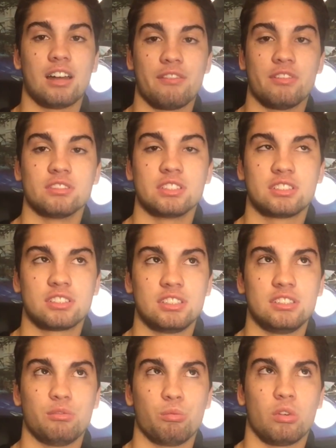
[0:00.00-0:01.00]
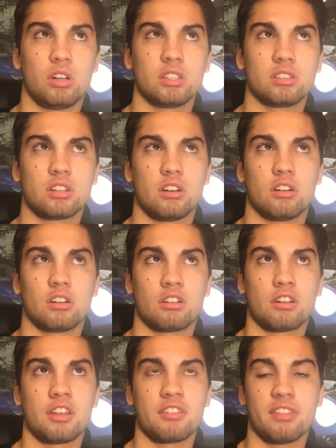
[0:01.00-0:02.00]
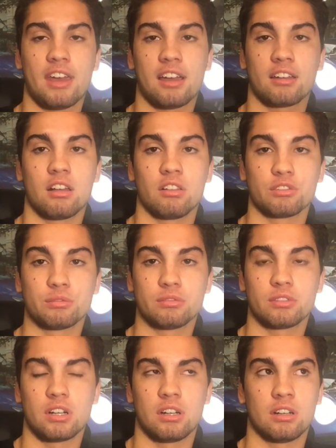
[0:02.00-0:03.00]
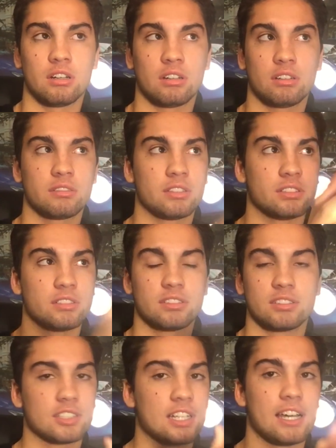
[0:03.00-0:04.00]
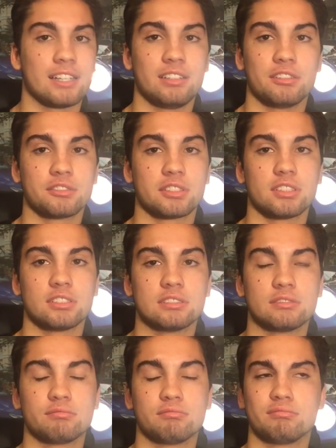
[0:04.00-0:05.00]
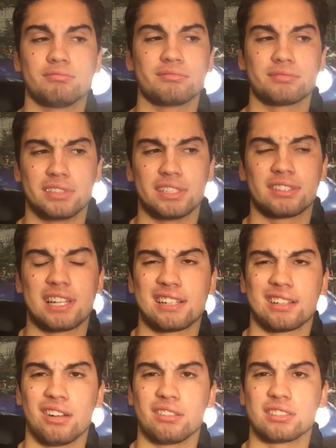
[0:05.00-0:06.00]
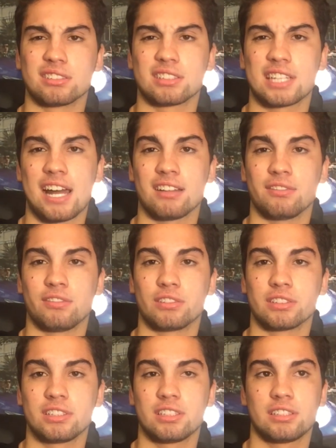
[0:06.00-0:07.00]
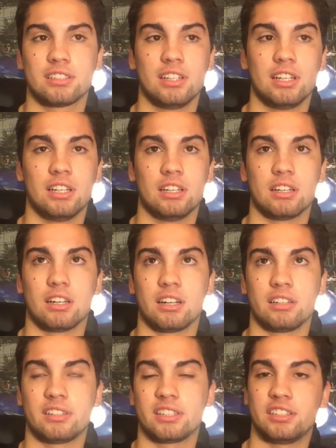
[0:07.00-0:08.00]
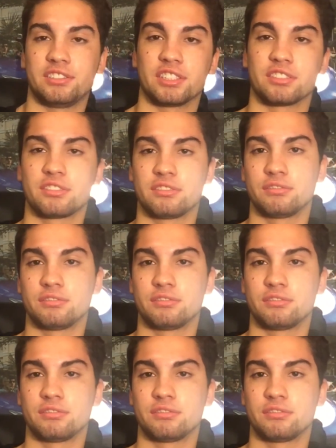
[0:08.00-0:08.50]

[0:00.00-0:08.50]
I've only seen one car in that color. This guy, he owns that color California. I think he just